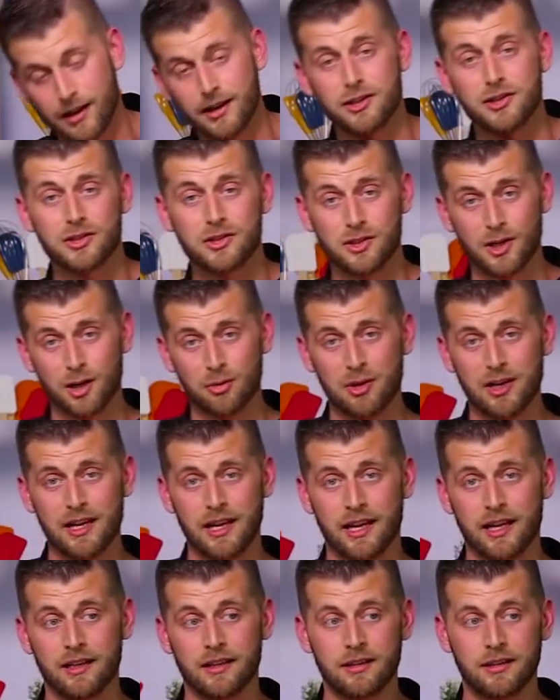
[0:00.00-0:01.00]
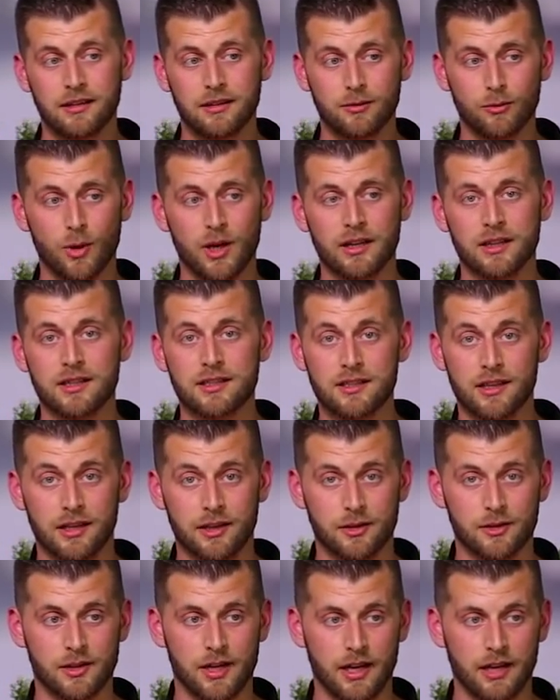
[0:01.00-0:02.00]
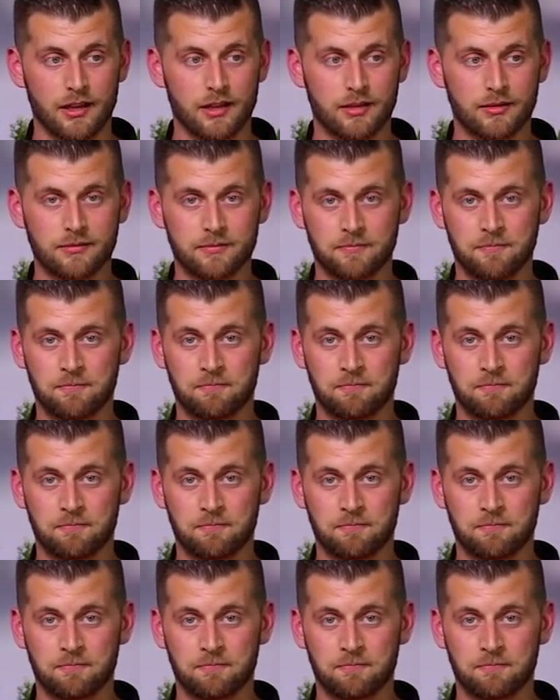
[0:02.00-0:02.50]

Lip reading: that I just stuck my hand right in the side of their cake.